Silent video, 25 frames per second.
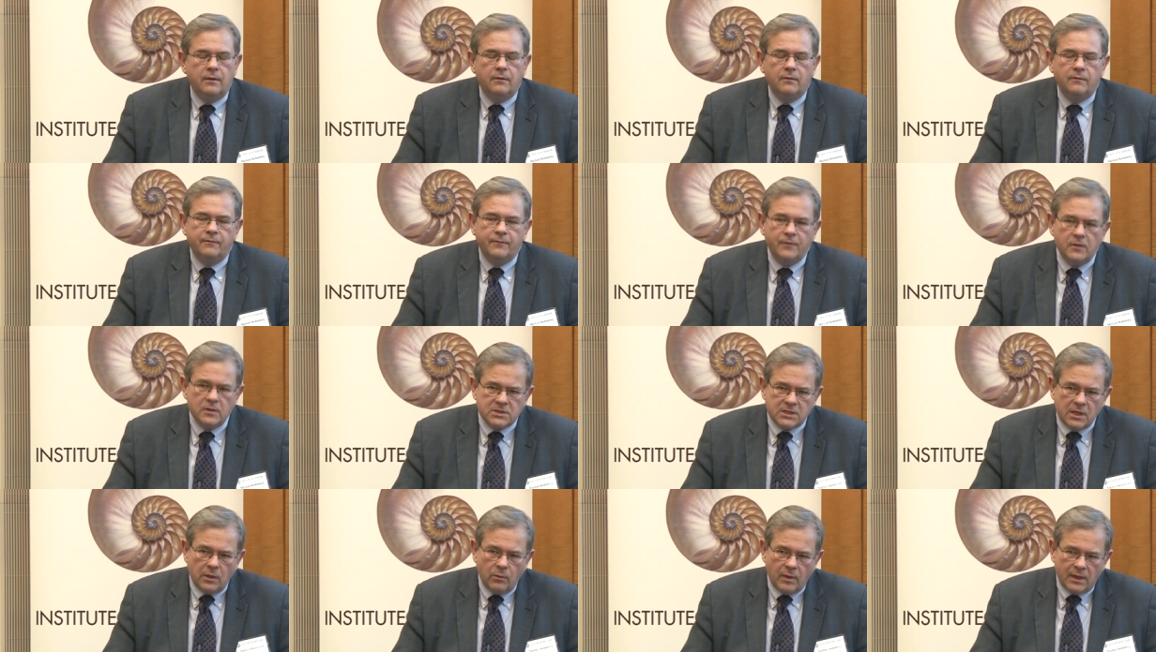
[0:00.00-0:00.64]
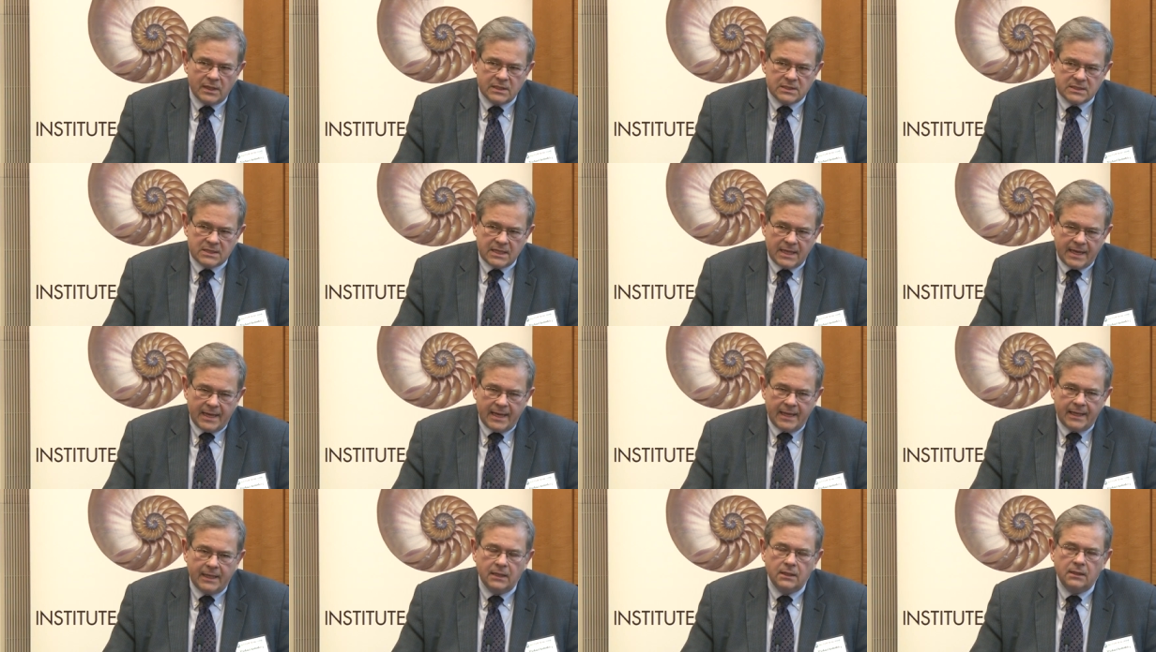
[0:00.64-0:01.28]
First, I want to
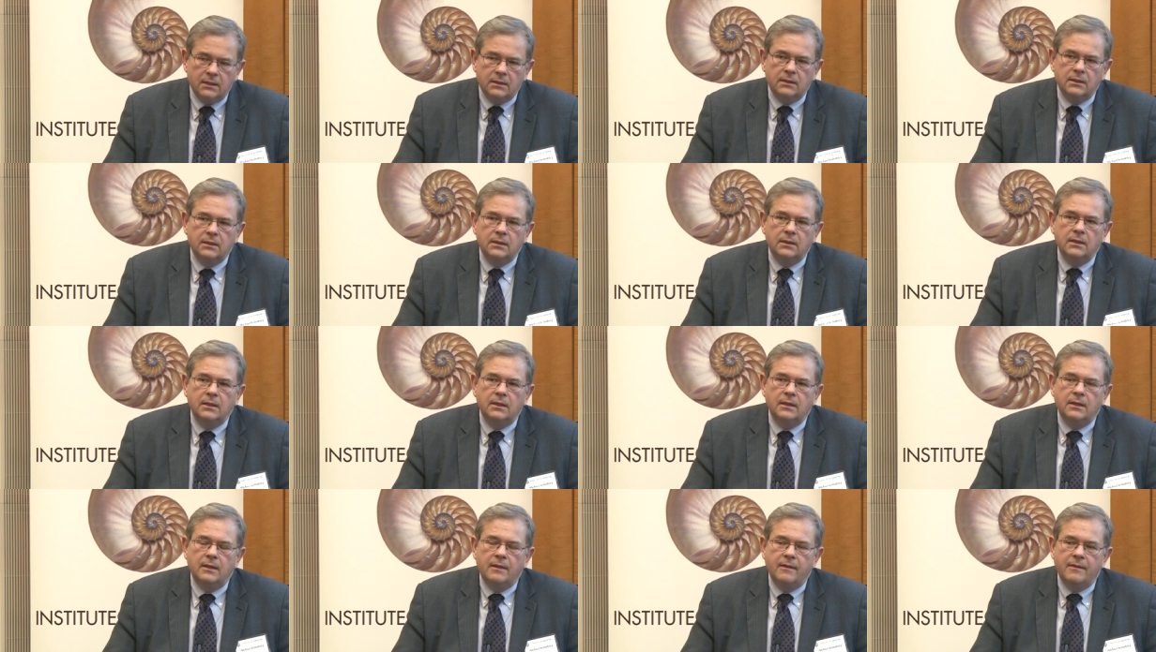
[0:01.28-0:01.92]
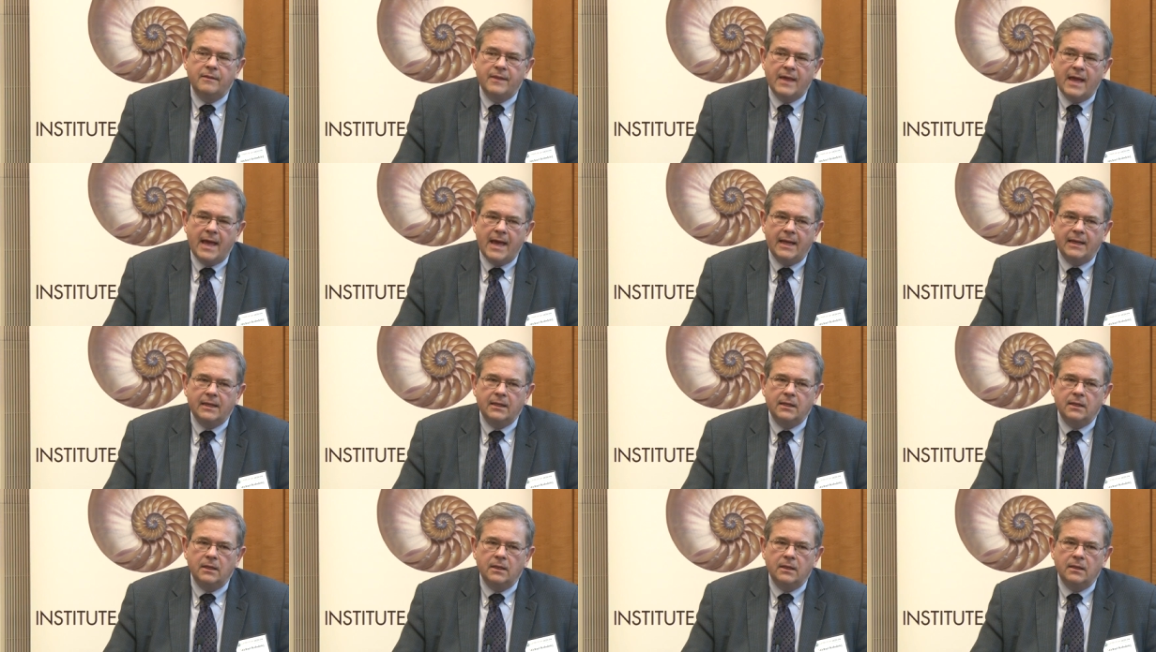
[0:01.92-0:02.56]
say
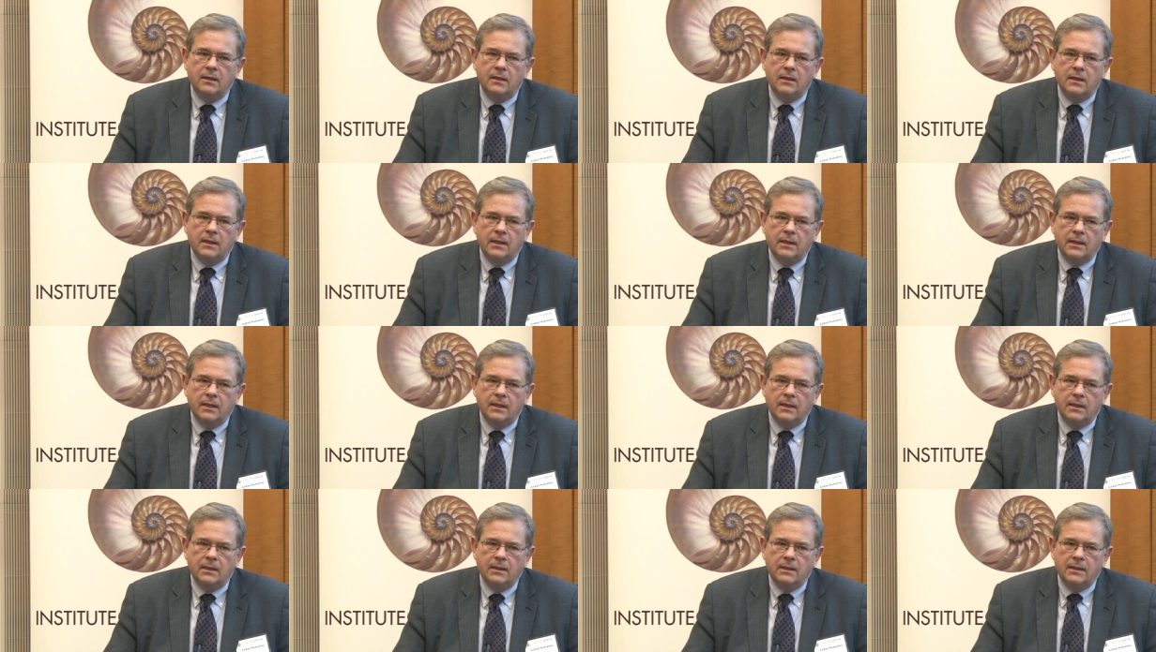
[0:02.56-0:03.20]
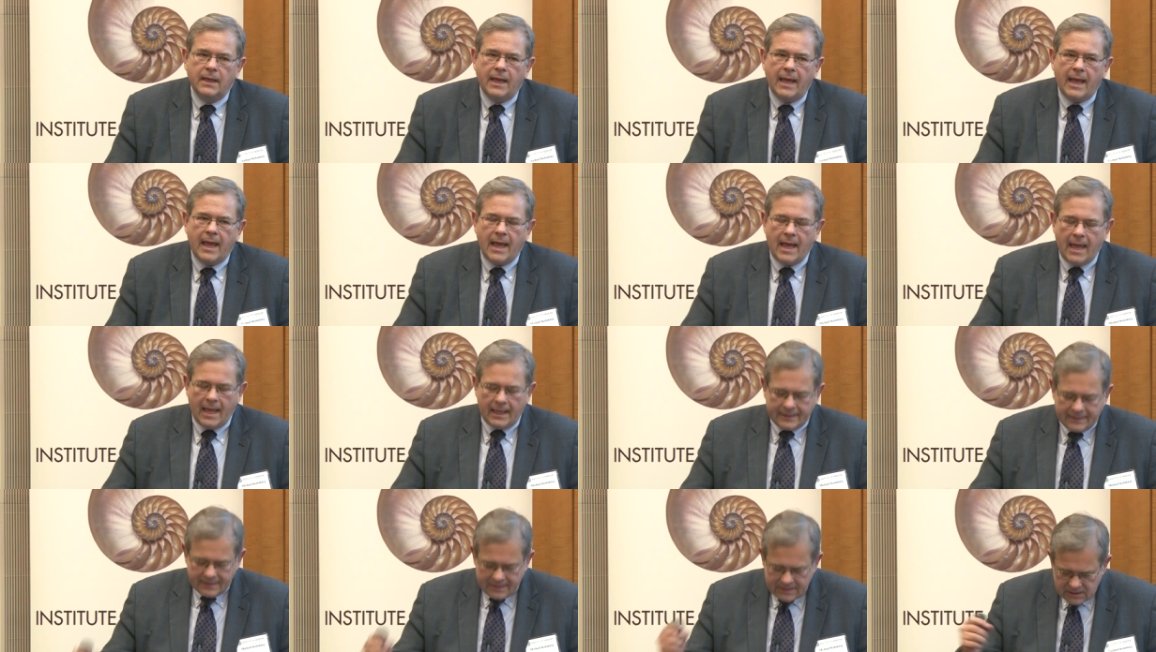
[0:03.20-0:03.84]
that
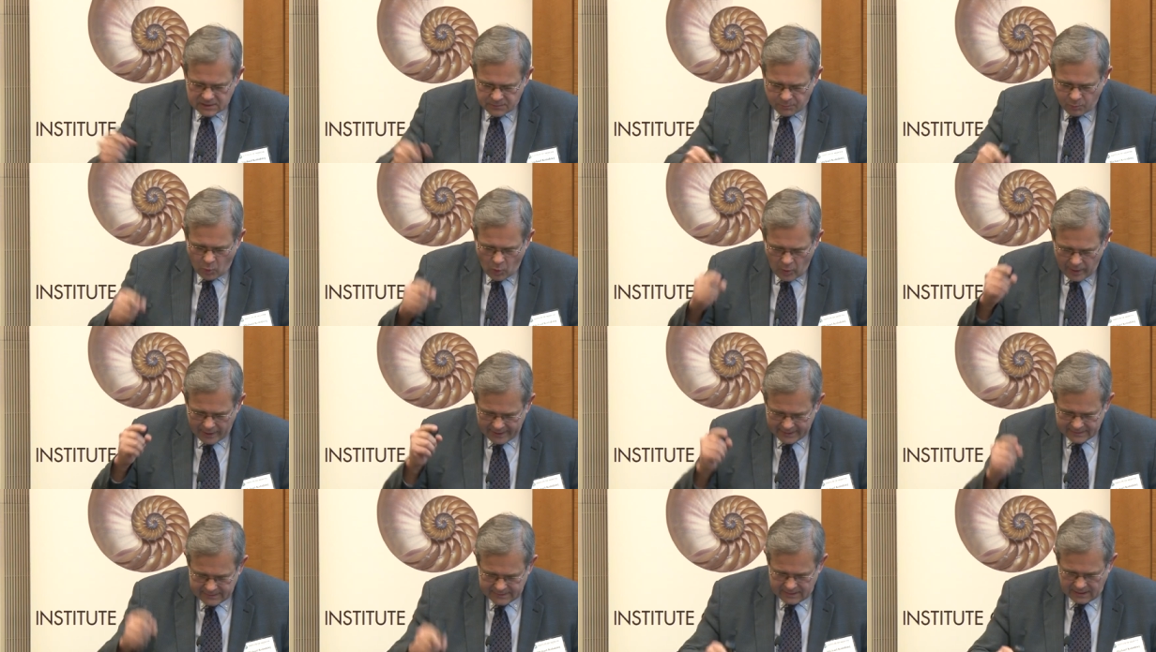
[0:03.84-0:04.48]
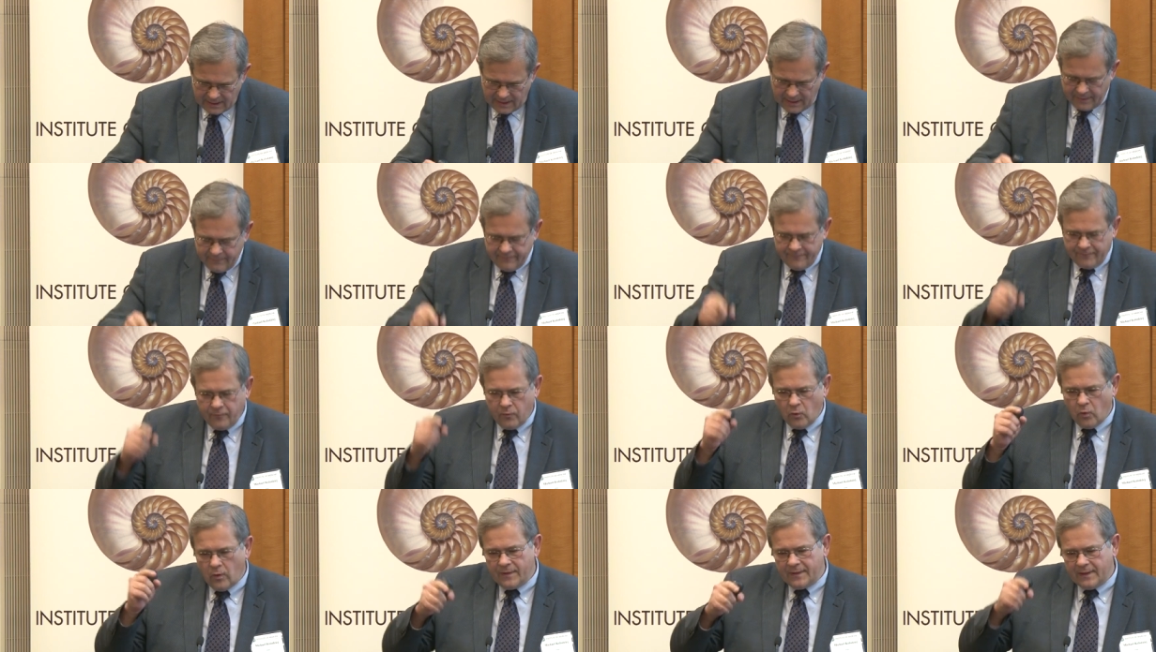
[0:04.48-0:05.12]
at this point in time,
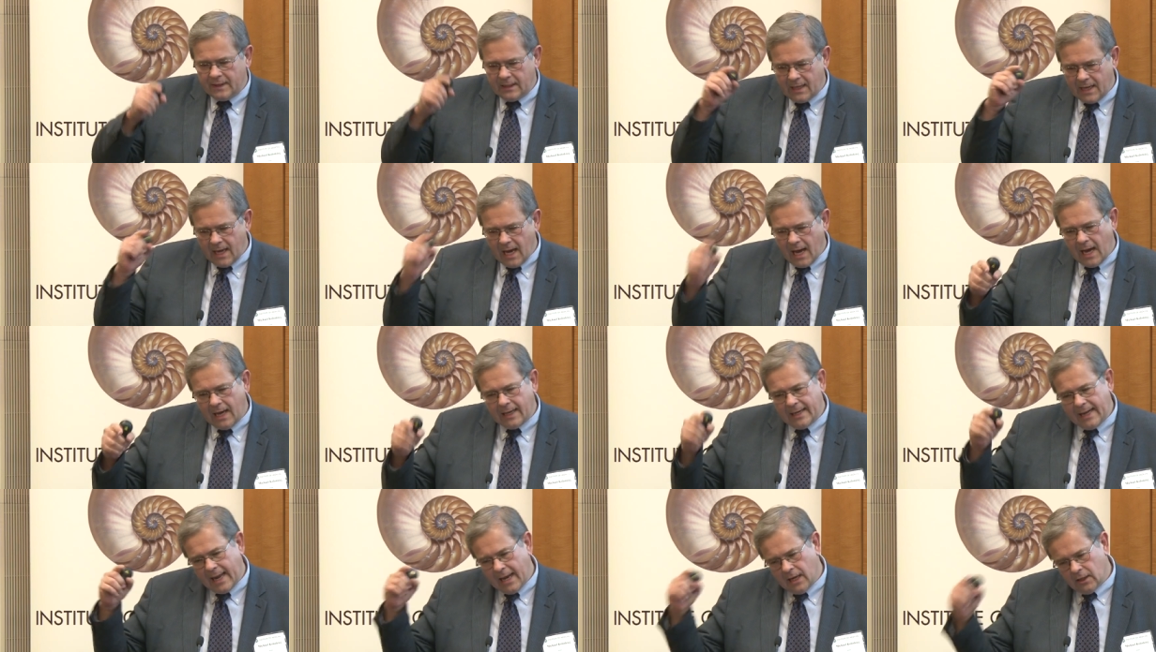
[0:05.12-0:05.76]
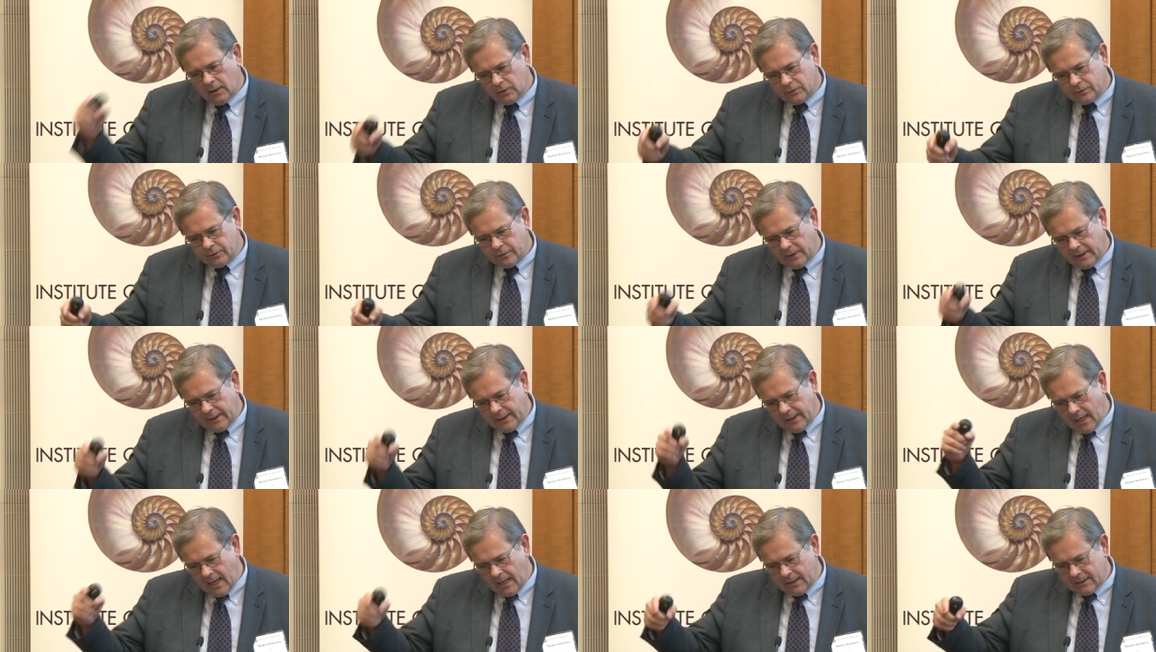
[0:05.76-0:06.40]
for the non-elderly,
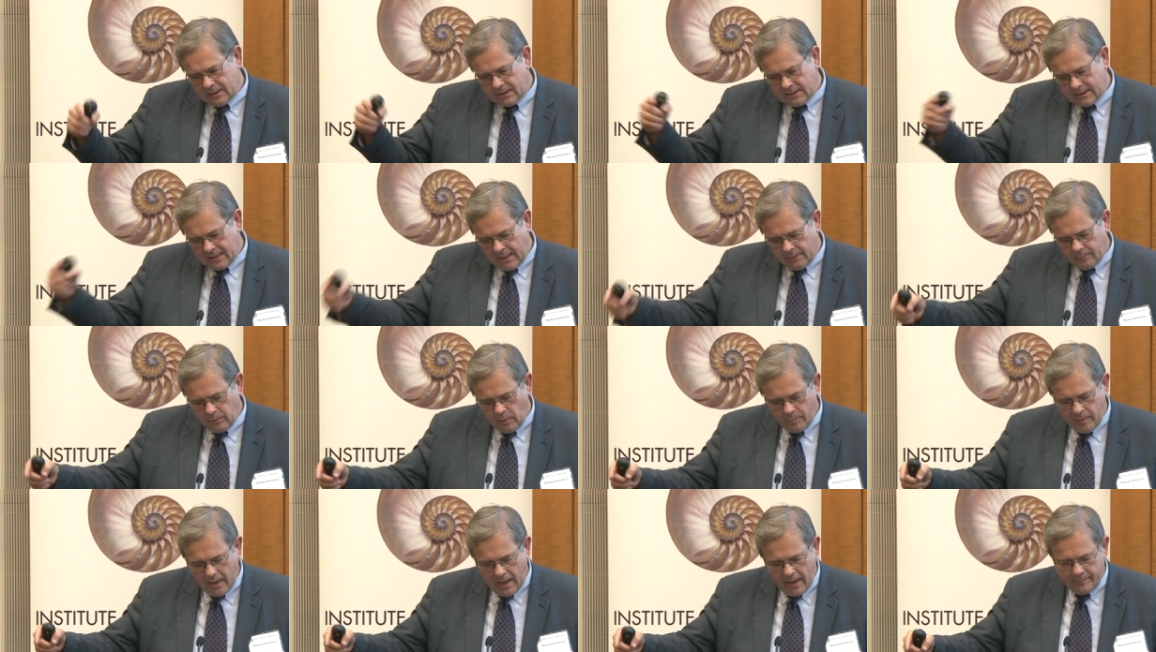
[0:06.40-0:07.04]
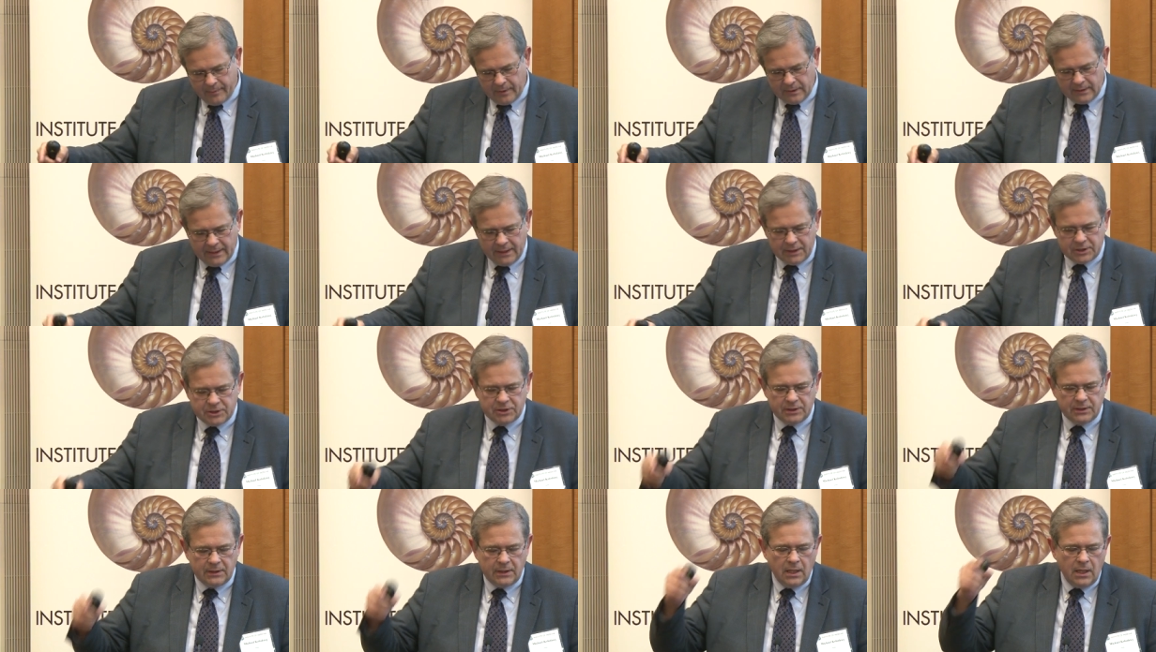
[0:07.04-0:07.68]
non-disabled
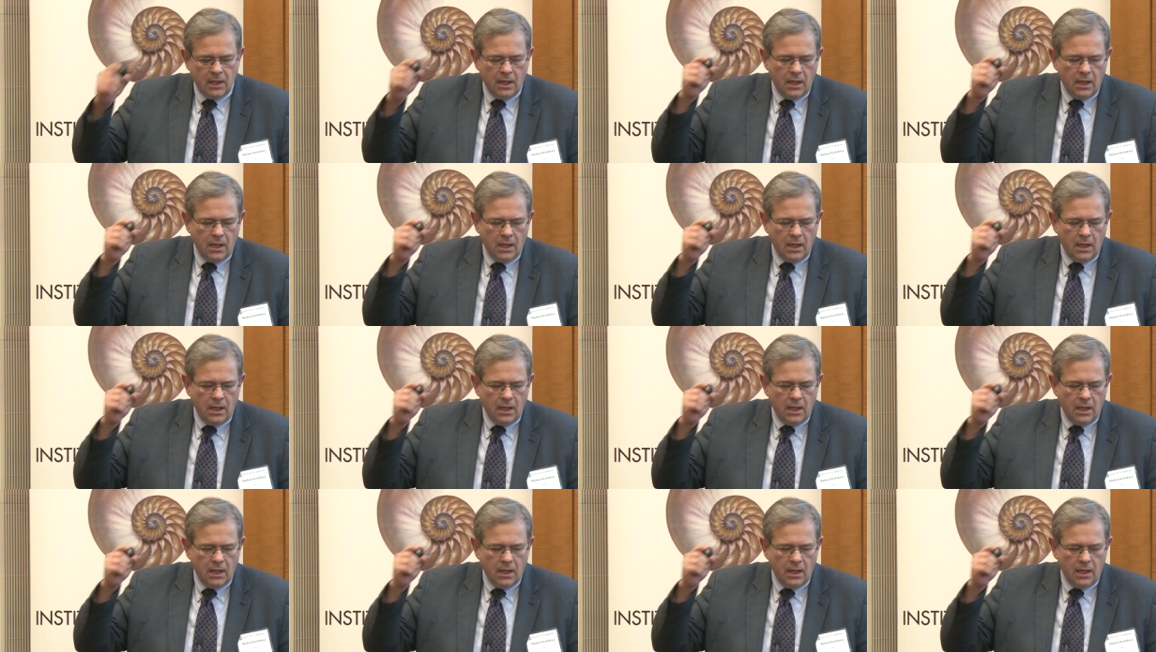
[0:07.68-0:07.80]
population,